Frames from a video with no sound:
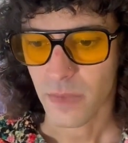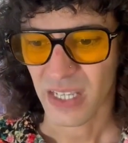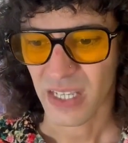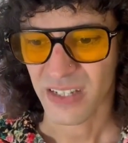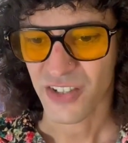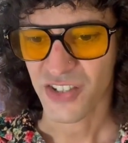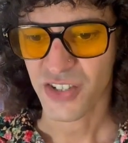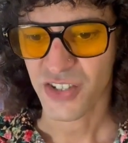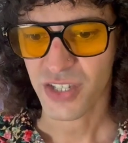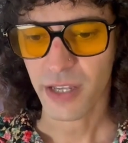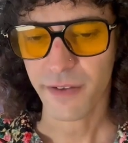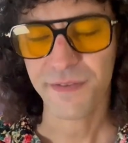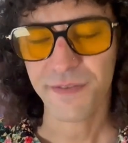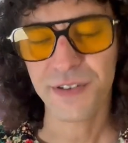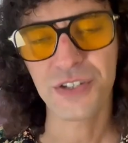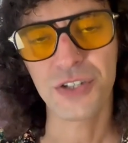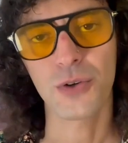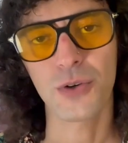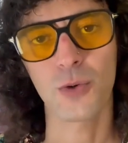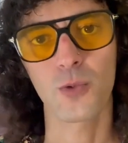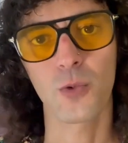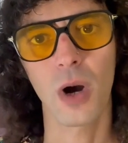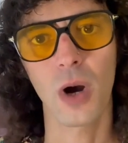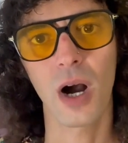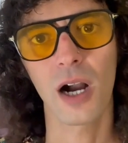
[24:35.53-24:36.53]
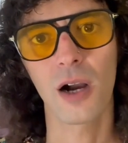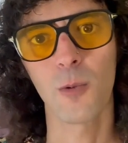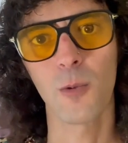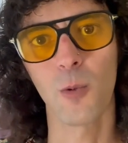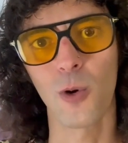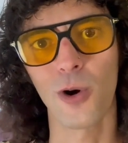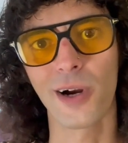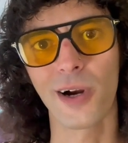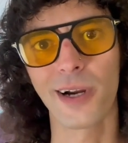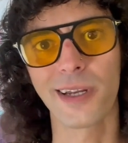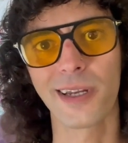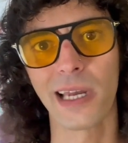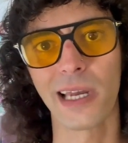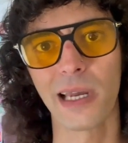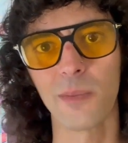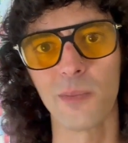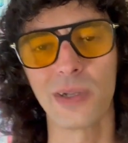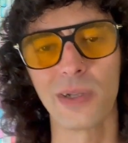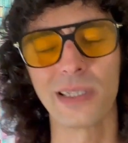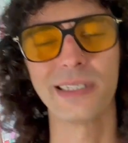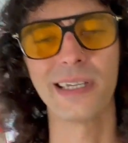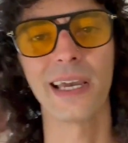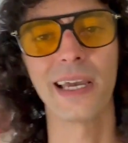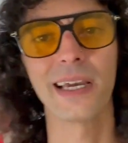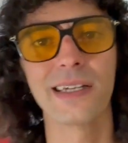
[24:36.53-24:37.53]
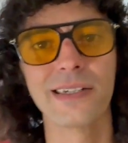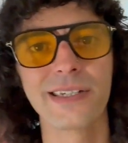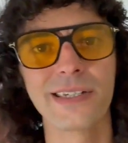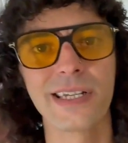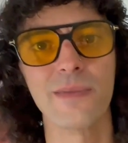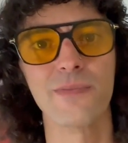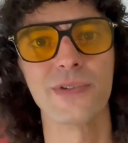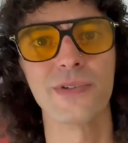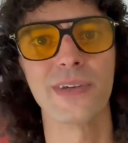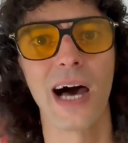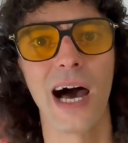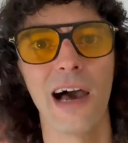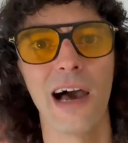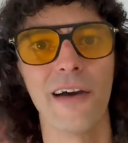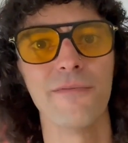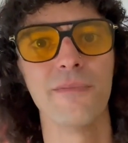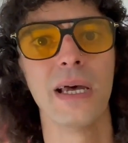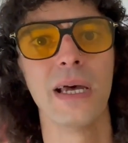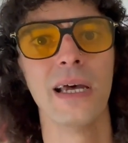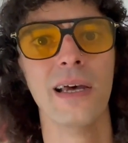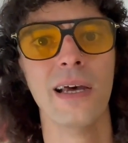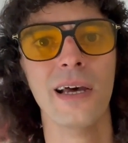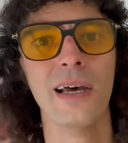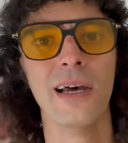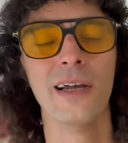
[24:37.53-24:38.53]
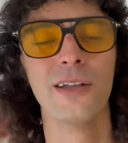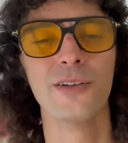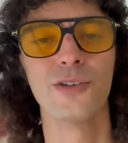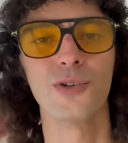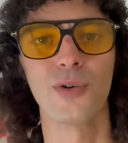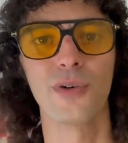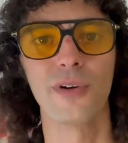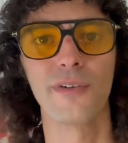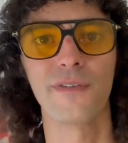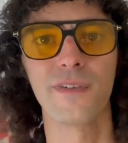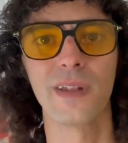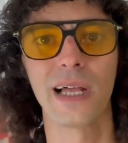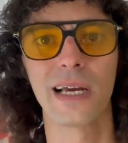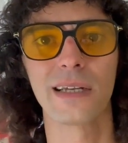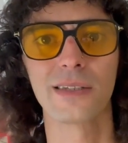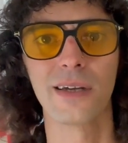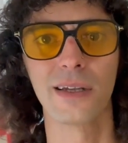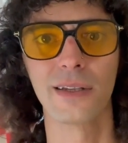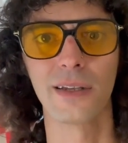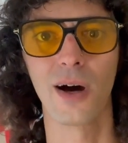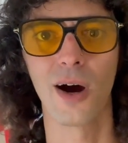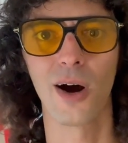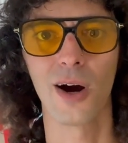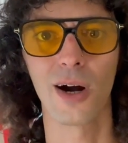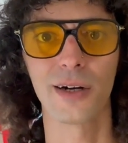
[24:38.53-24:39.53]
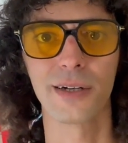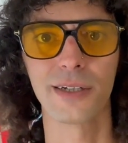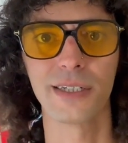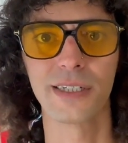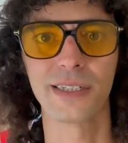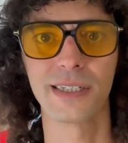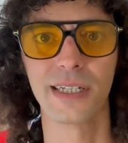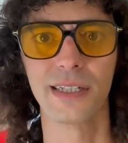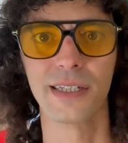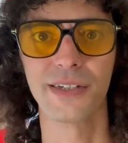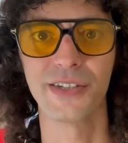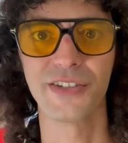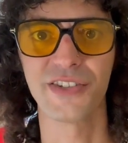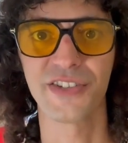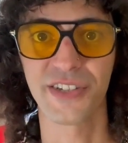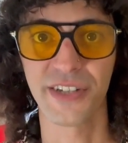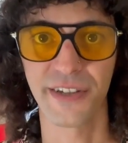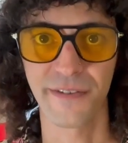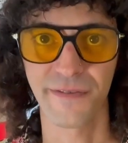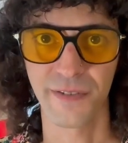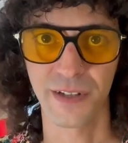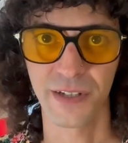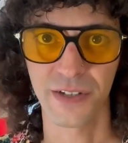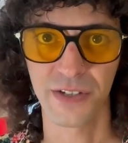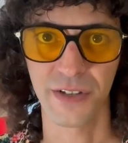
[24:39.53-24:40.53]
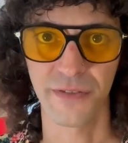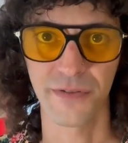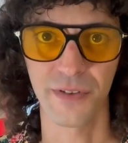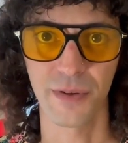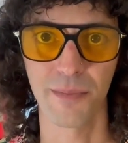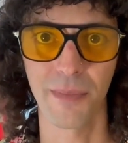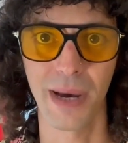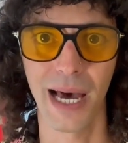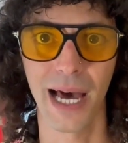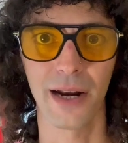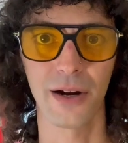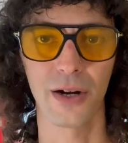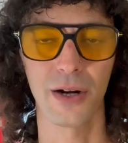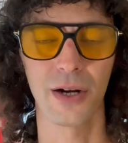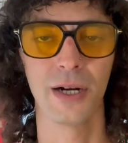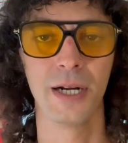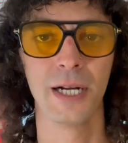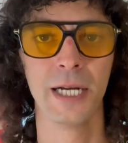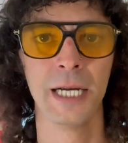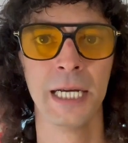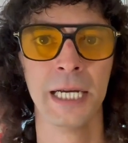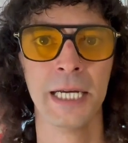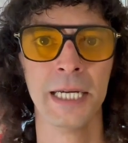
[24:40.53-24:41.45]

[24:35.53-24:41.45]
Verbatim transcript: Stiff as a rock working, but taking some time to reflect on the hardness and the stiffness of the matter.